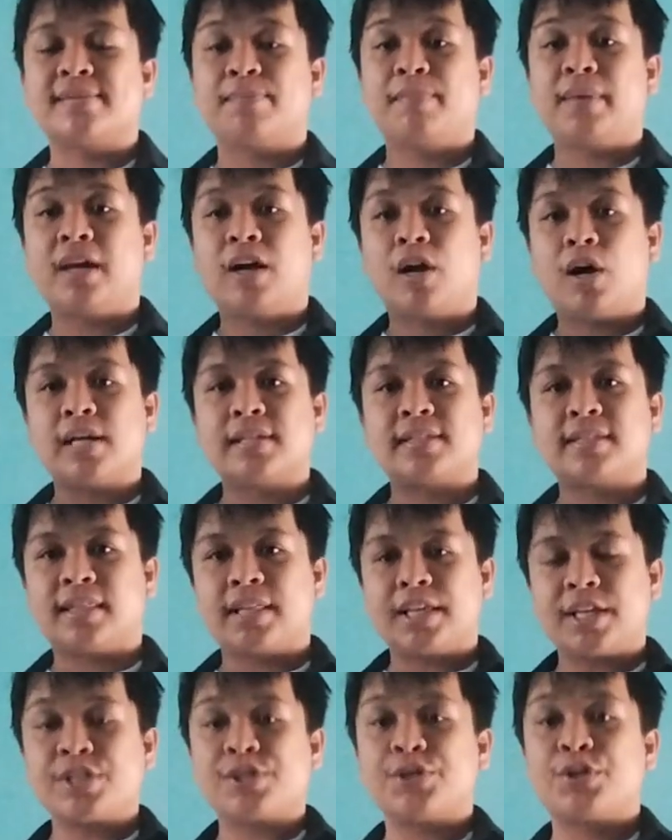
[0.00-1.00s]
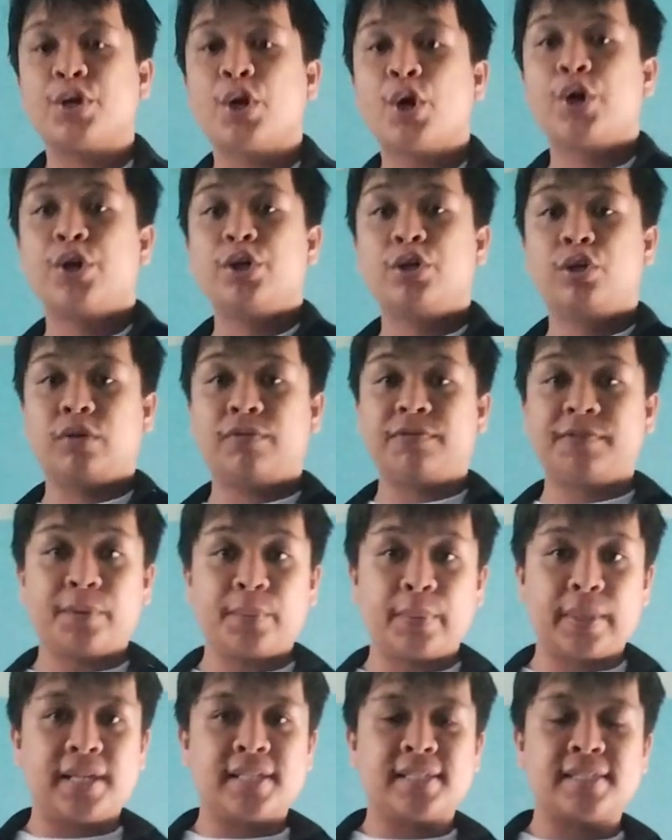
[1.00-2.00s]
because these UV
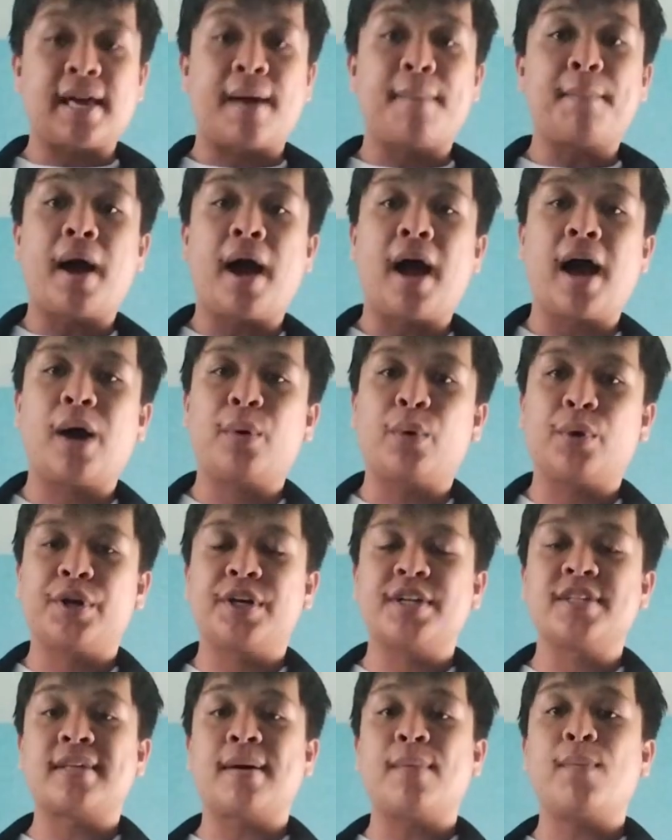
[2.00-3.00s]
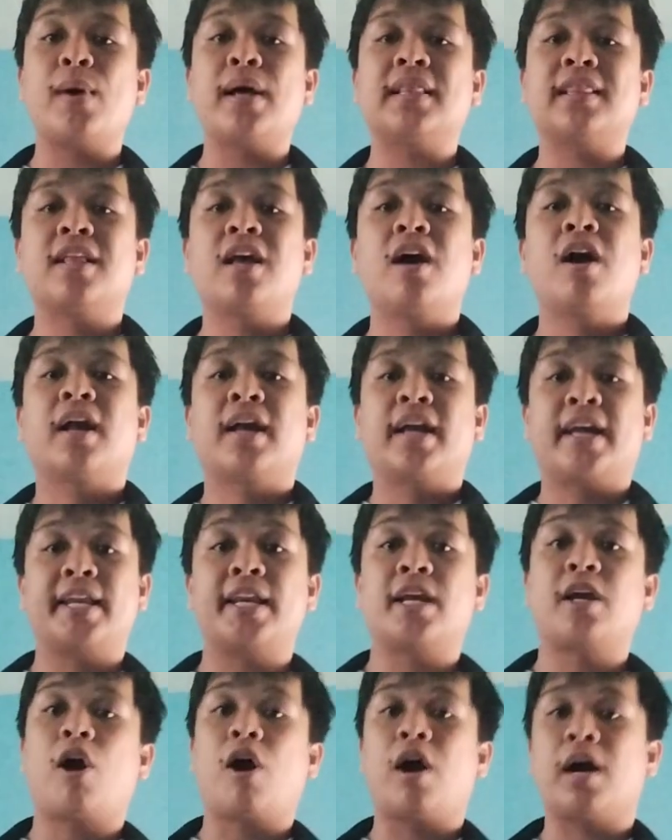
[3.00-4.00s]
rays somehow or somewhat can
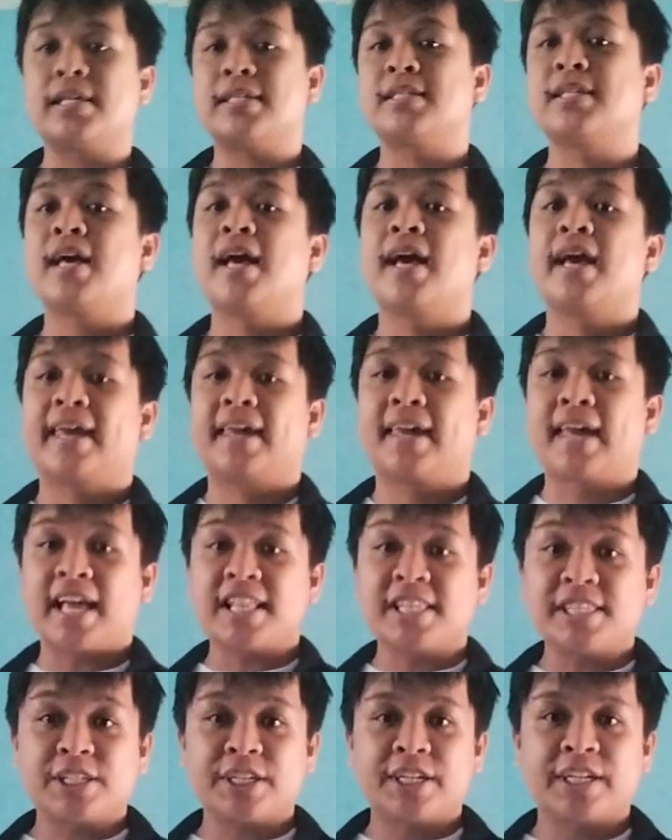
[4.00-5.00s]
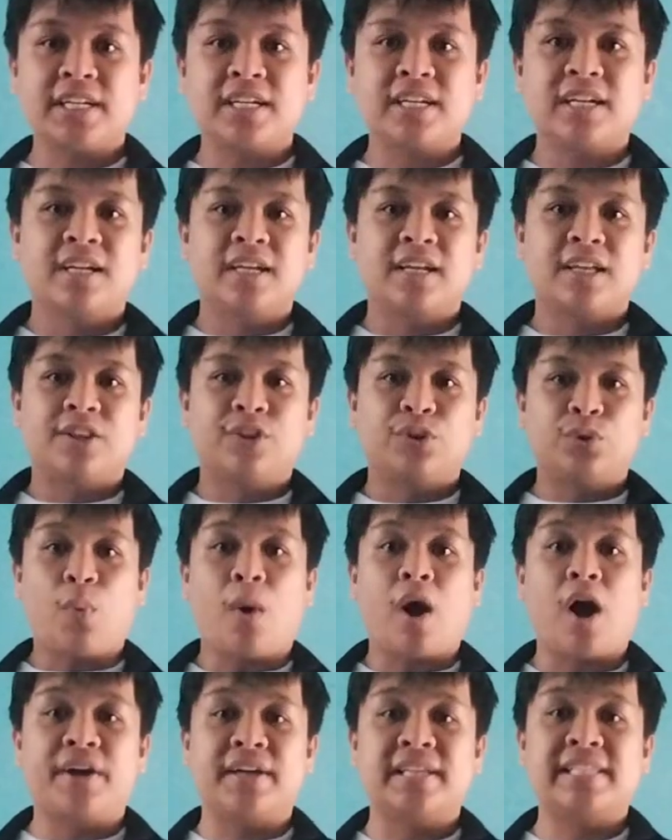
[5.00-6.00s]
cause cancer to
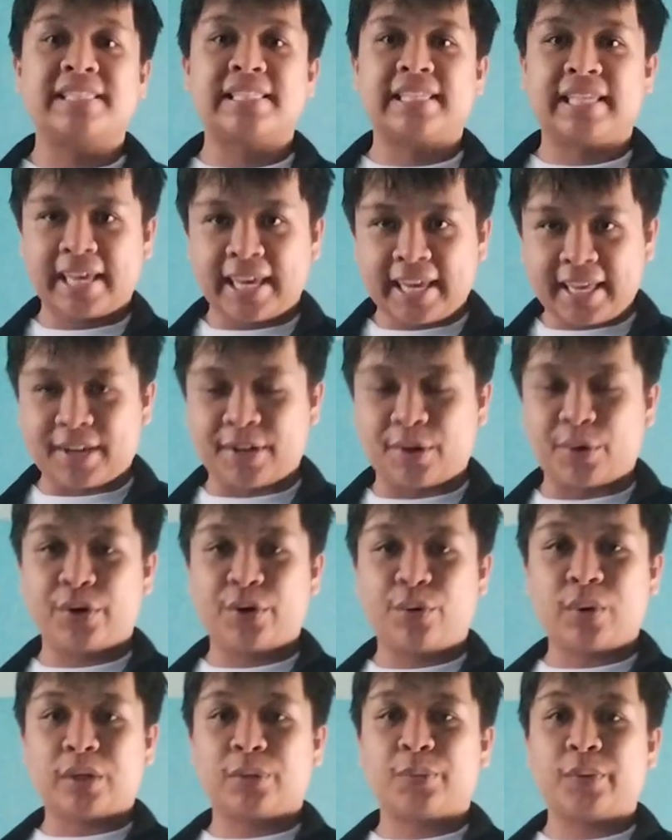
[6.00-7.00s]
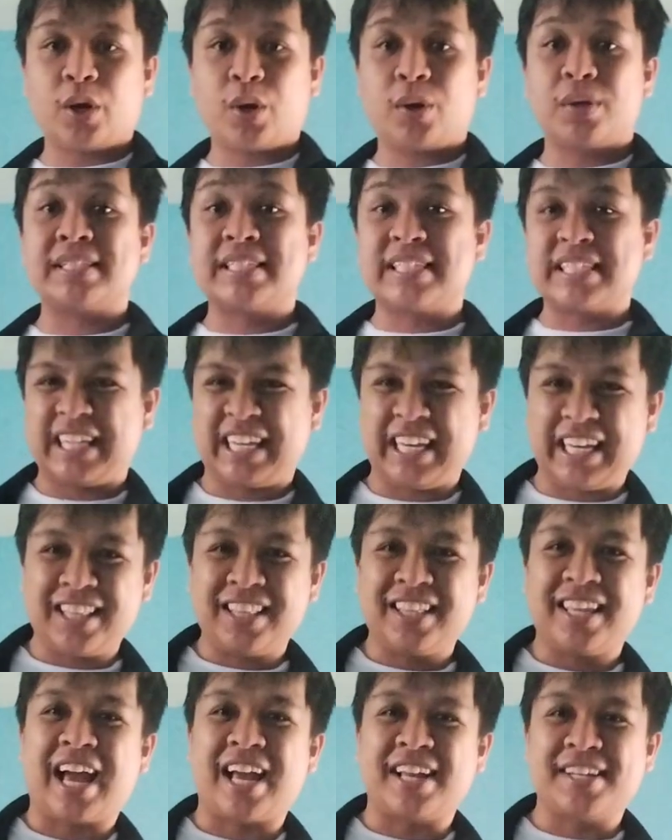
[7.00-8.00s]
our skin, or what we call skin
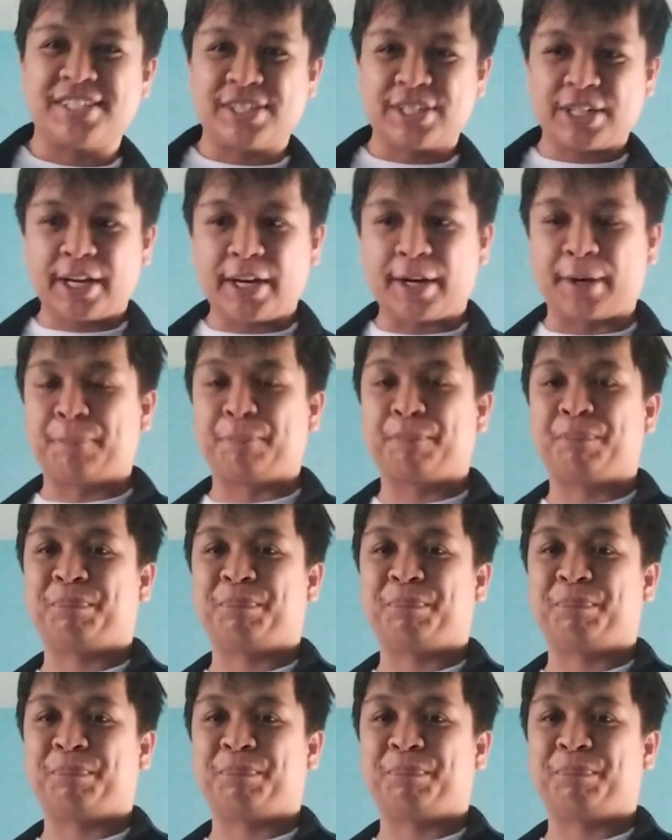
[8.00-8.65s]
cancer.